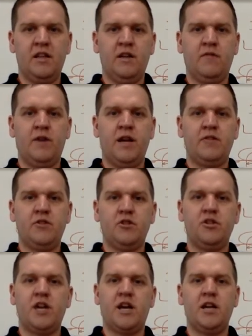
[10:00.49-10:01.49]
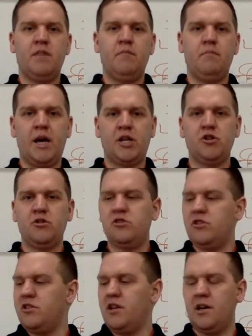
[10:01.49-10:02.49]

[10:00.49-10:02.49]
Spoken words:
different answer, check and make sure it's just not